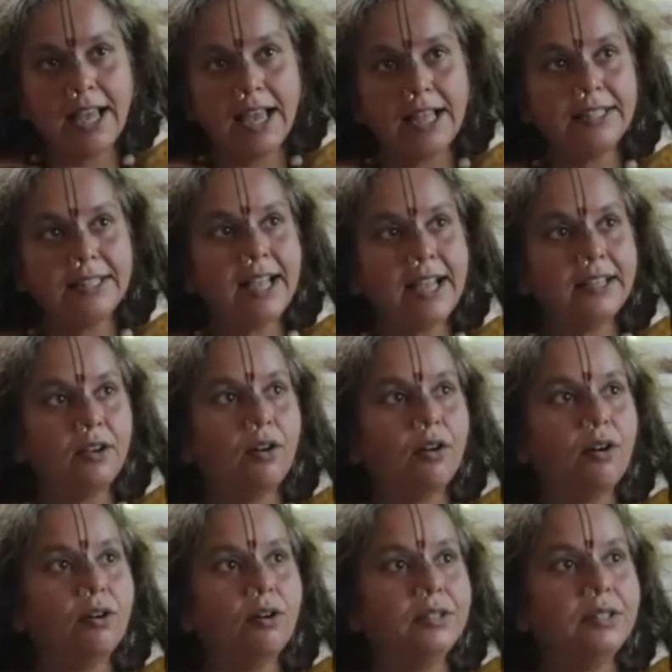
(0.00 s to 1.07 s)
And that
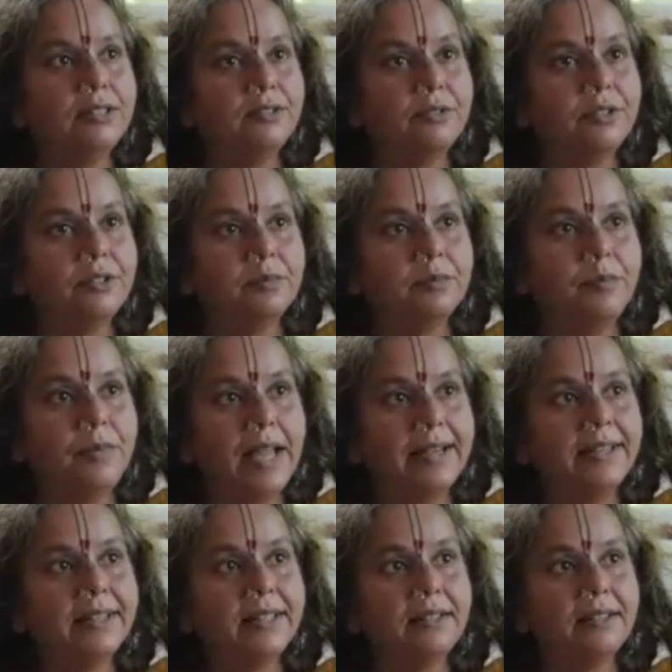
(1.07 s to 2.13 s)
all this was
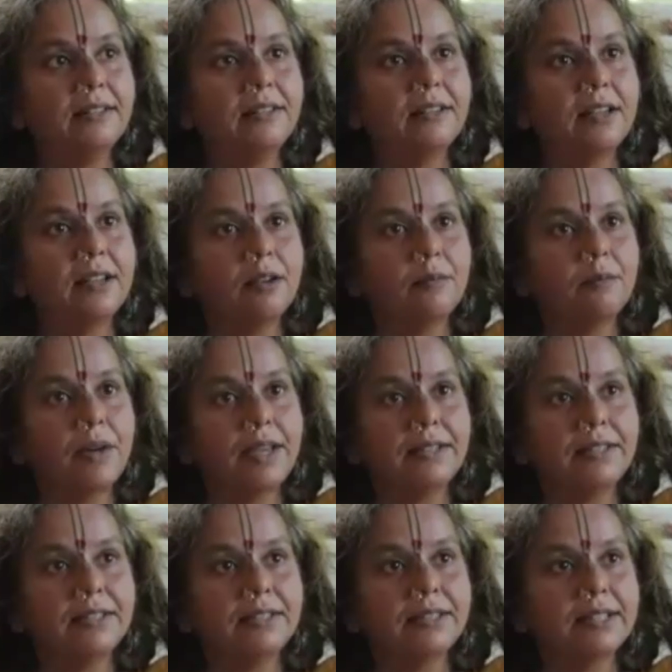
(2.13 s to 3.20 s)
planted by
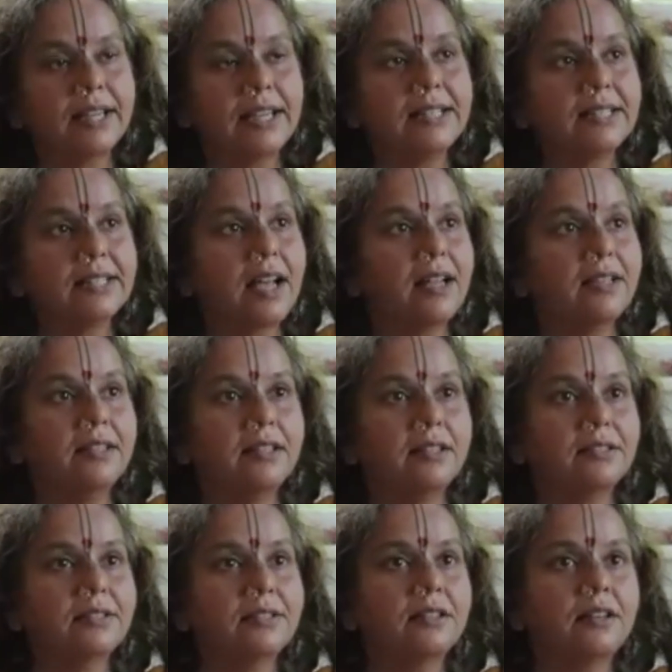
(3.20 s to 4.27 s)
these great
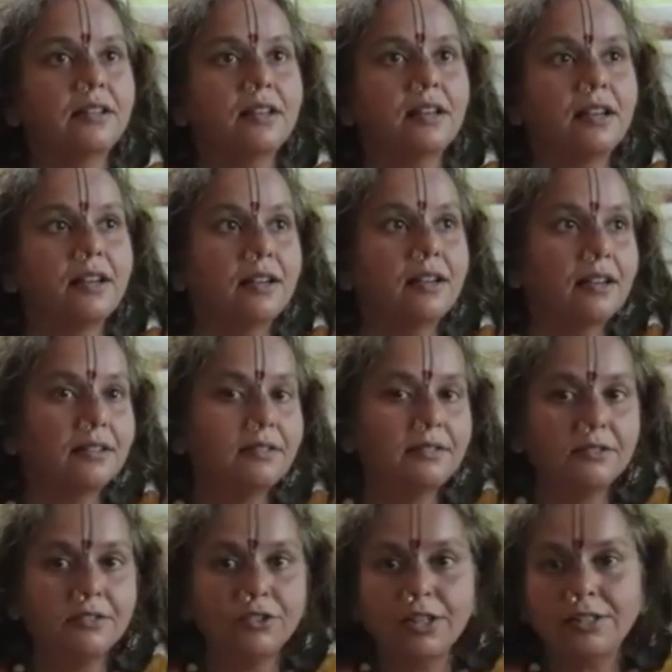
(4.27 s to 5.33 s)
sadhaks,
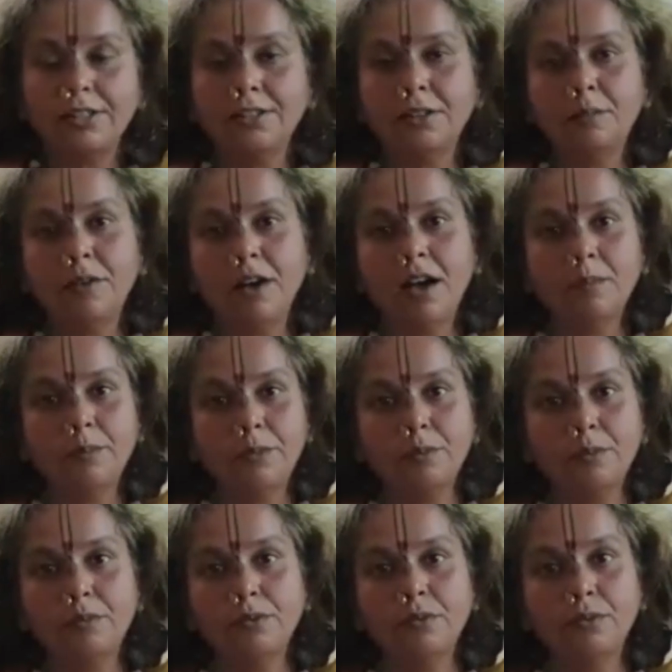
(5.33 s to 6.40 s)
Chaitanya
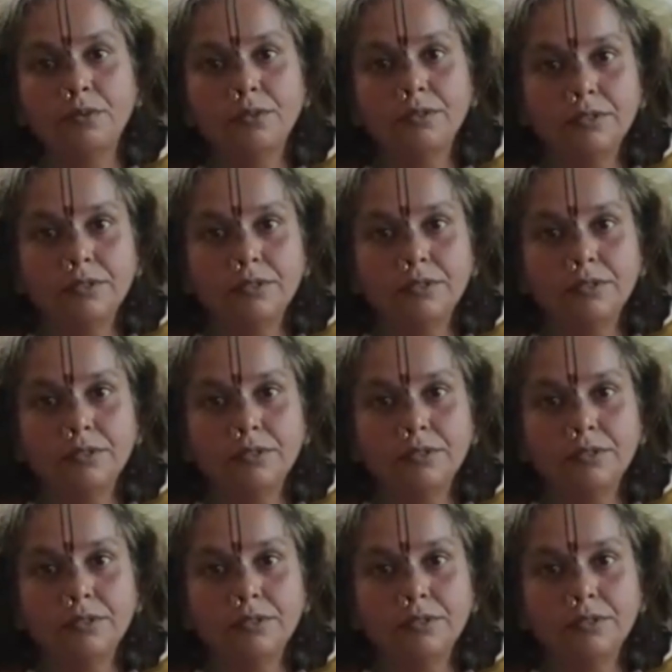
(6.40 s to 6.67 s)
Mahaprabhu,